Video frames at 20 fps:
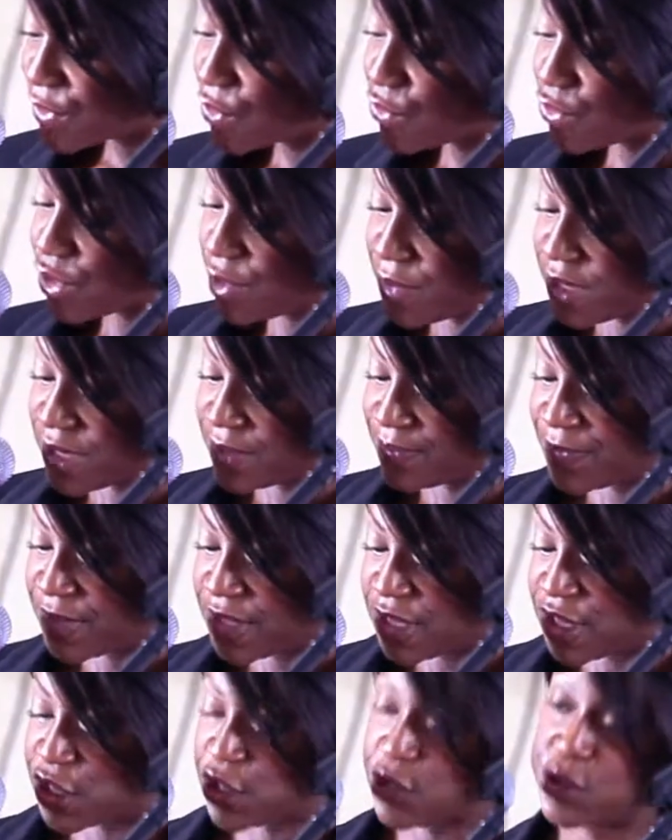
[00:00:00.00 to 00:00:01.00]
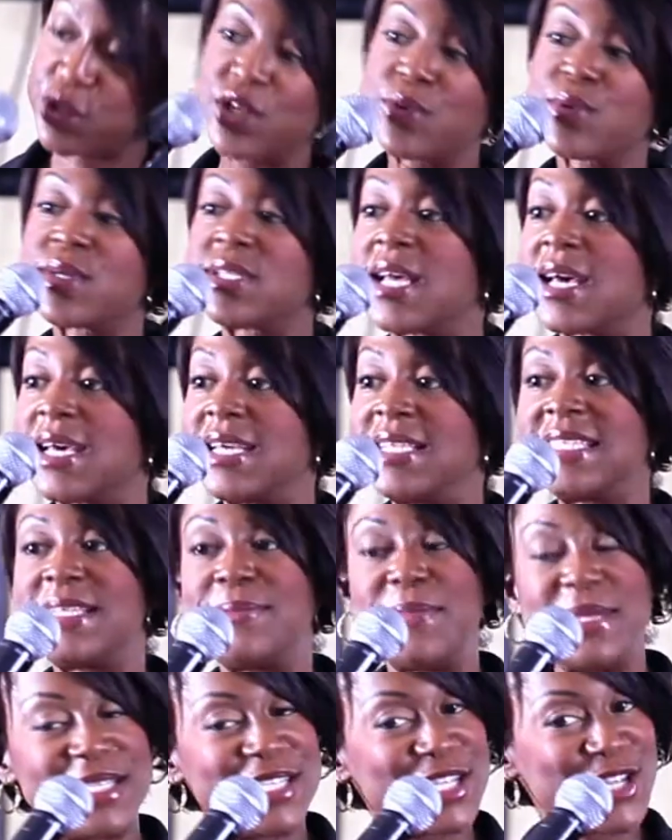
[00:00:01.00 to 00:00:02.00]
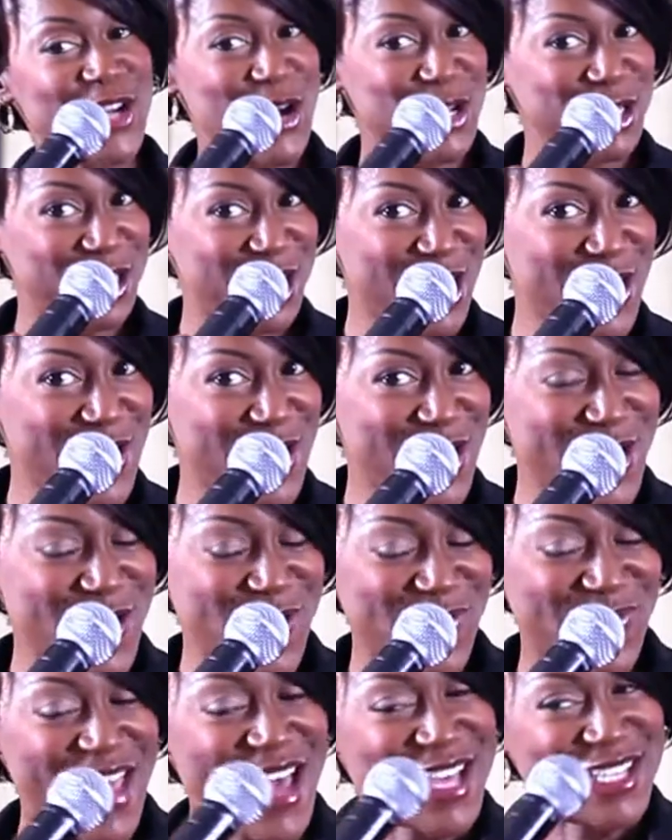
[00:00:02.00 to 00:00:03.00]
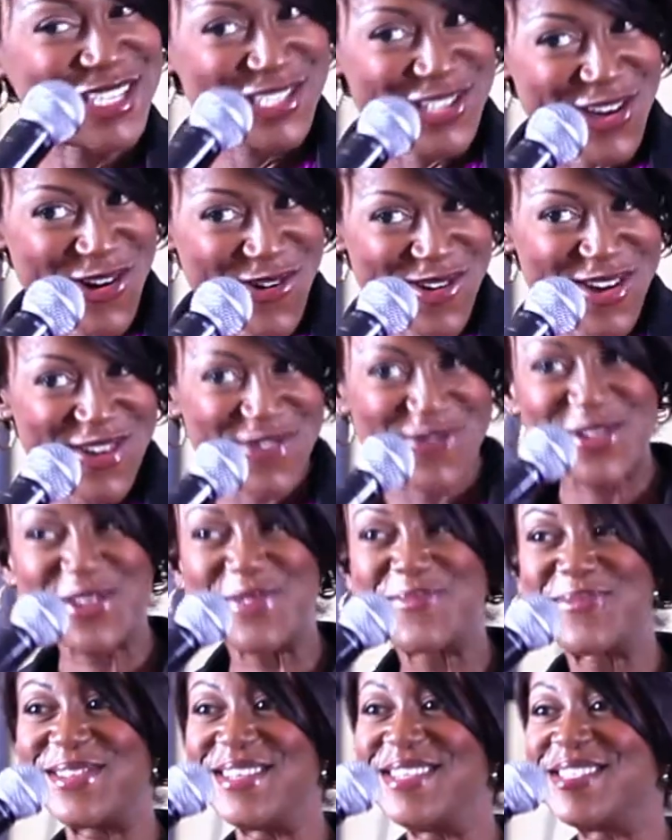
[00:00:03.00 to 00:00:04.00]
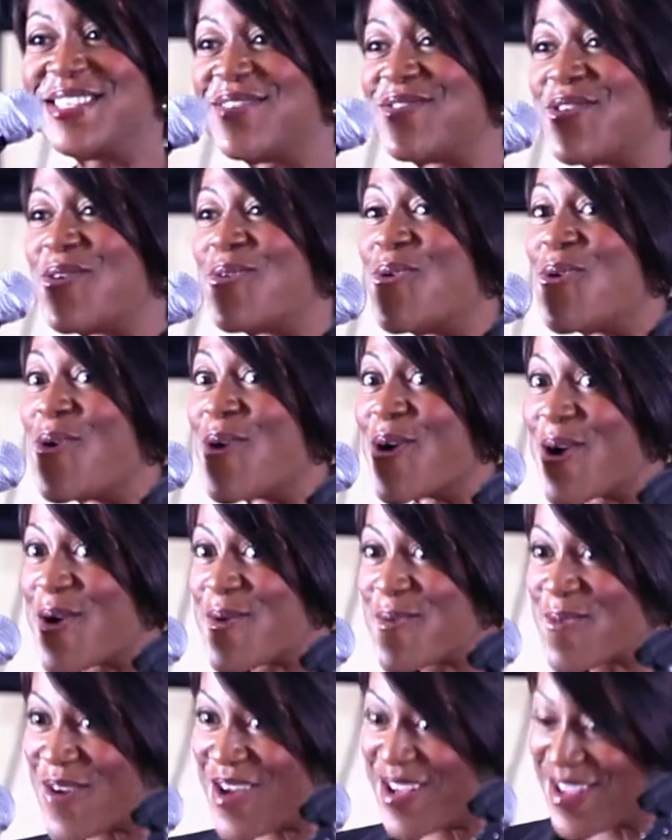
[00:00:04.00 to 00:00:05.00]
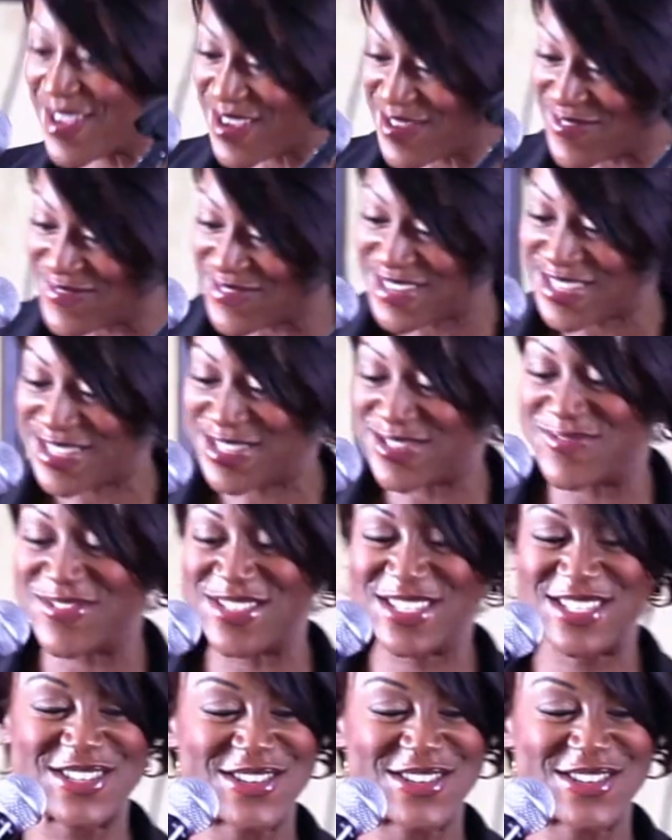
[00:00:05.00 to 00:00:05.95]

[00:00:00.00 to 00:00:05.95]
Caribbean. He currently resides in Milton, Ontario. So, if we could please give a warm welcome to Mr.